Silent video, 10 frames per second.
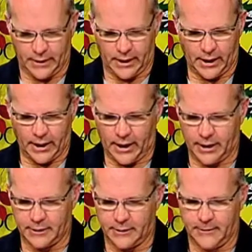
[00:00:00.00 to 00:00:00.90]

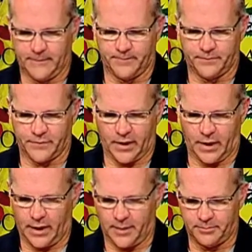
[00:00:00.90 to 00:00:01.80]
And,
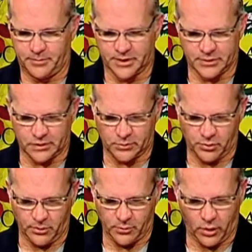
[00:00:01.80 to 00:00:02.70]
uh, but the
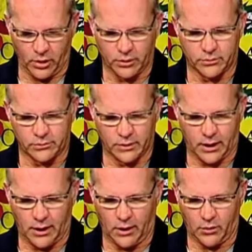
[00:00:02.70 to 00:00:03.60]
Supreme Court
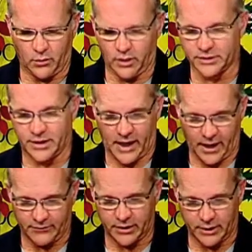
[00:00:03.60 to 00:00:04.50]
uh, wasn't
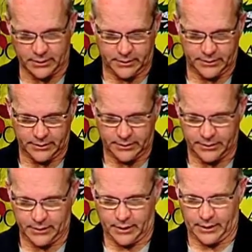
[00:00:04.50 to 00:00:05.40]
having it.
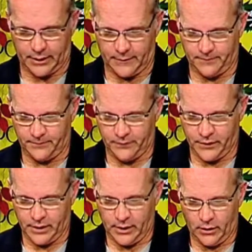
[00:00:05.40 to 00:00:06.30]
Um,
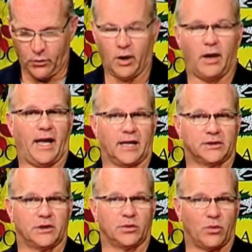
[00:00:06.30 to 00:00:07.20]
well,
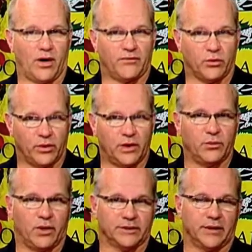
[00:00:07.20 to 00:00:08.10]
actually, the referee
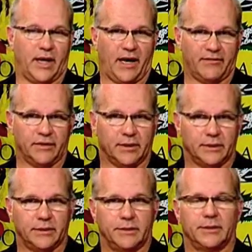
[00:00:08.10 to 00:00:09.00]
wasn't having
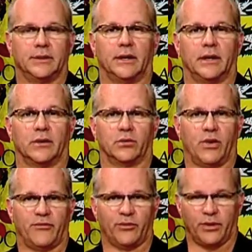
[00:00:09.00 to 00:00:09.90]
it. Uh, the
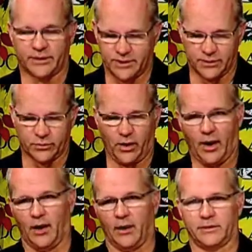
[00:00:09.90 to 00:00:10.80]
referee says,
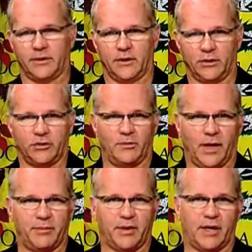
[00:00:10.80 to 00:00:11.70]
well, you know, you
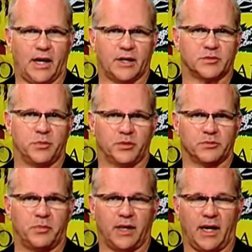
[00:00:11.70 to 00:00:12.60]
may be the experts,
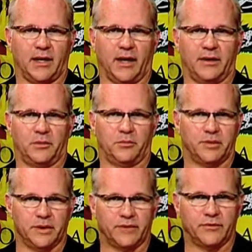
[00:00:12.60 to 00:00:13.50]
but I, I don't
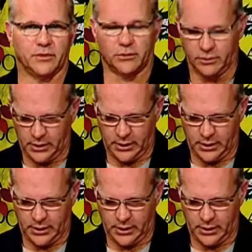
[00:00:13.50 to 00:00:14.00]
believe you.